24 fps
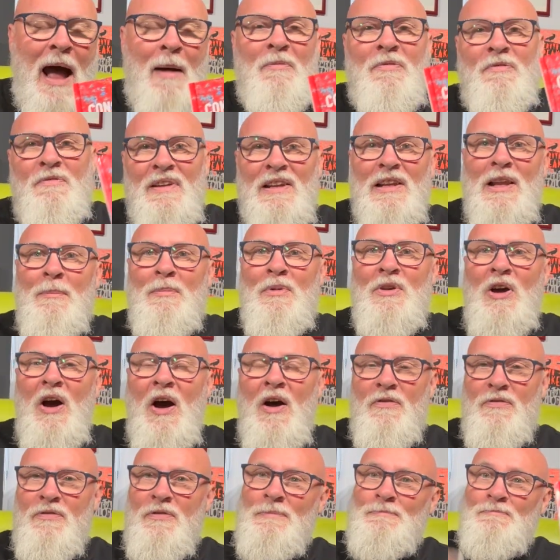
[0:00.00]
Philip
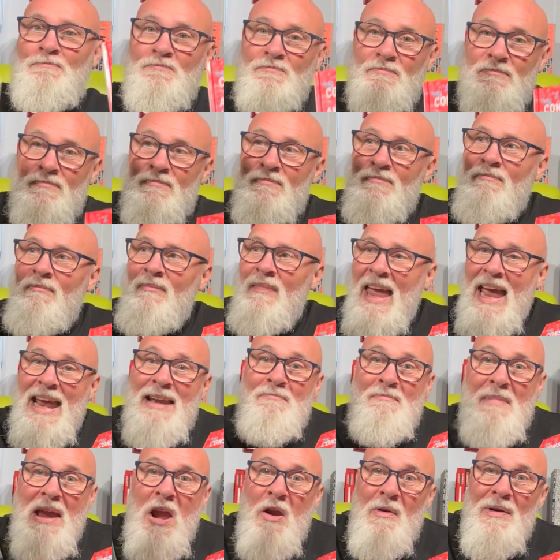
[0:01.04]
Goff and
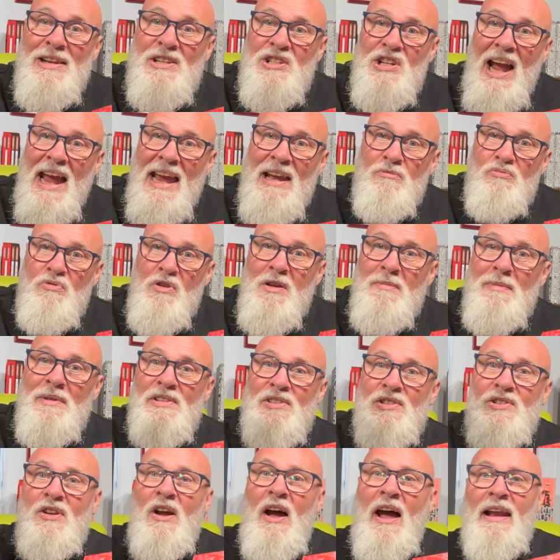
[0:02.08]
Mary Jane
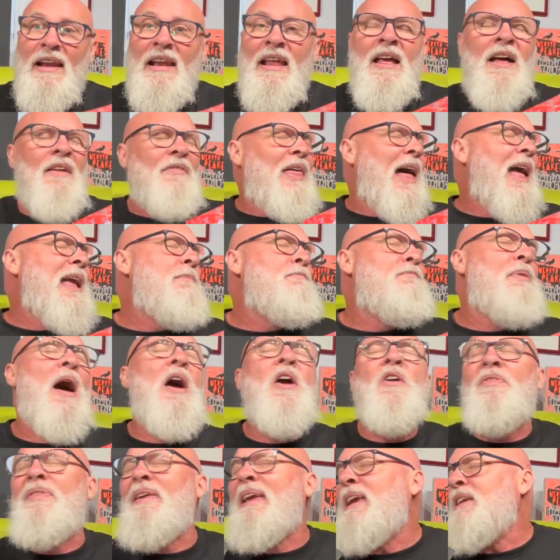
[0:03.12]
Rubenstein, they
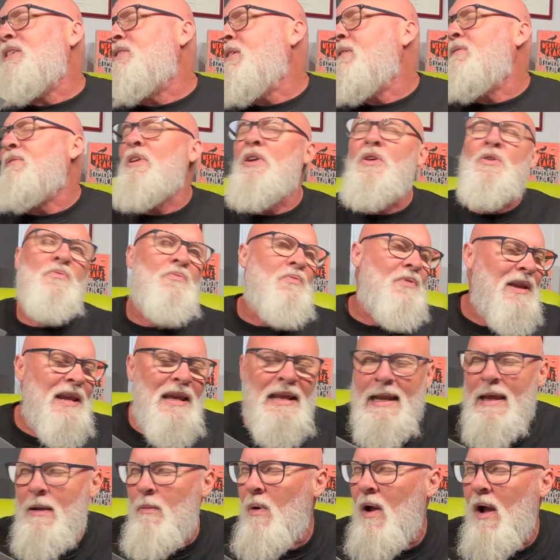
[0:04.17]
both interview
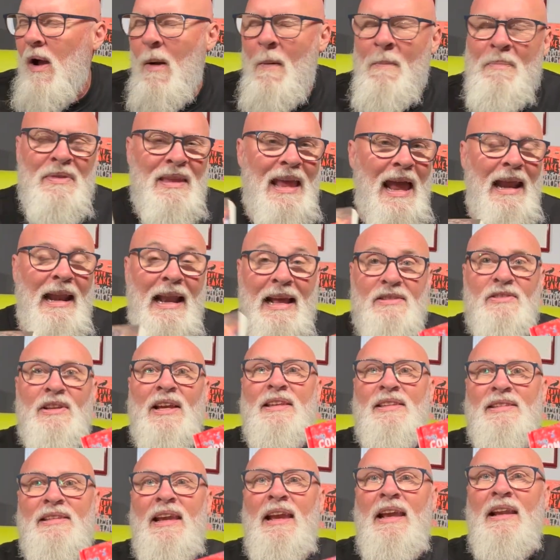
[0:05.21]
really well. And as I
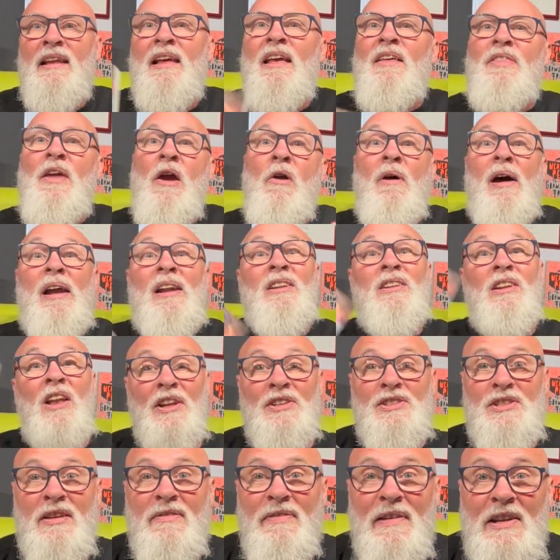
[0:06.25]
said, there are
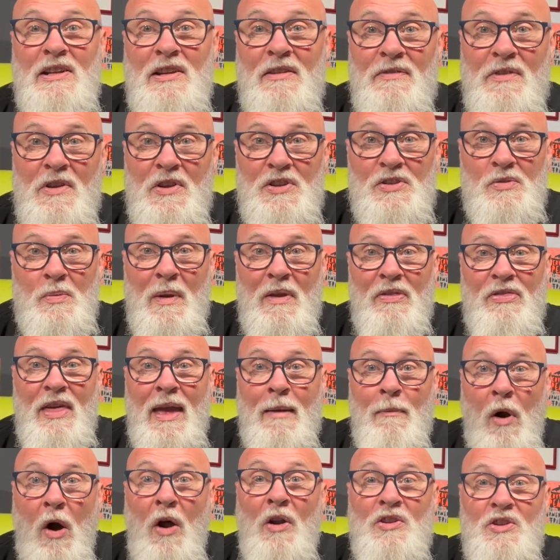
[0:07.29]
lots of interviews with
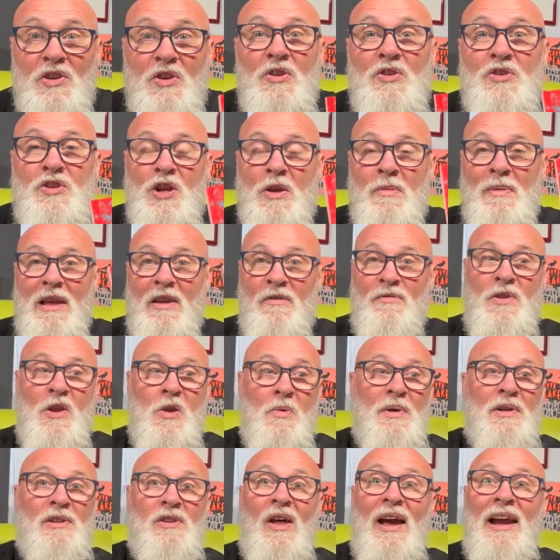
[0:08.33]
them on YouTube if you
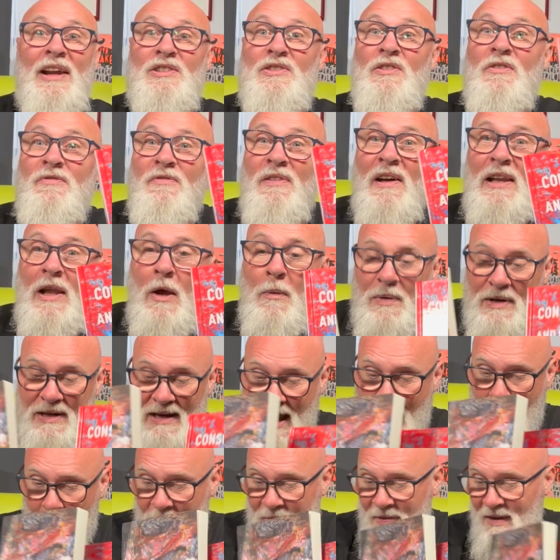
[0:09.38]
would like to follow it
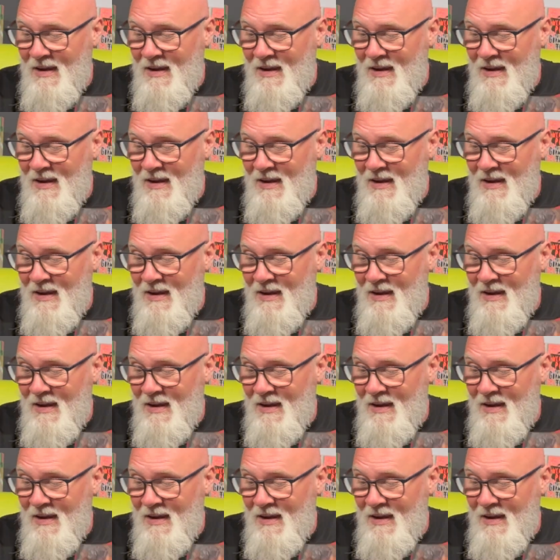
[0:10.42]
up.